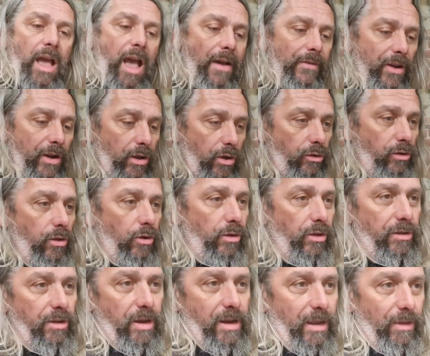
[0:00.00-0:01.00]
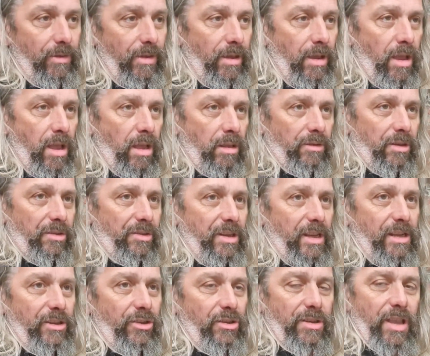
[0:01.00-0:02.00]
having a good look underneath to
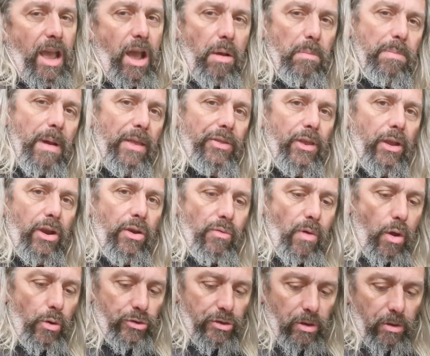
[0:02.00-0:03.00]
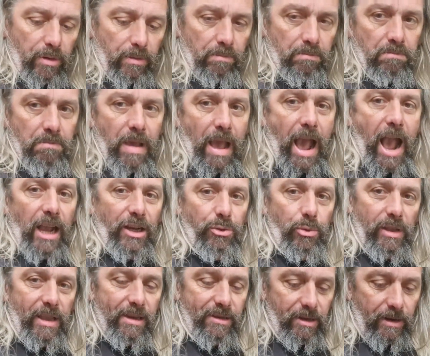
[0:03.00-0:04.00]
see just how bad the corrosion
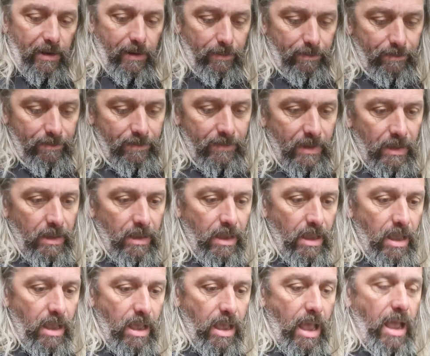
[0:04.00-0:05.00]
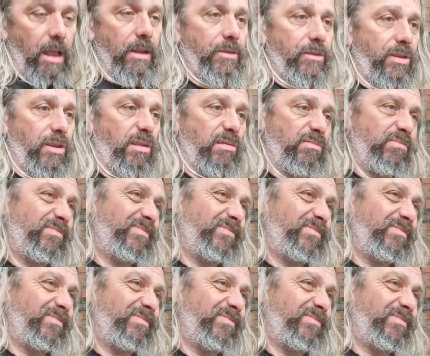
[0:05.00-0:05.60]
actually is in it. And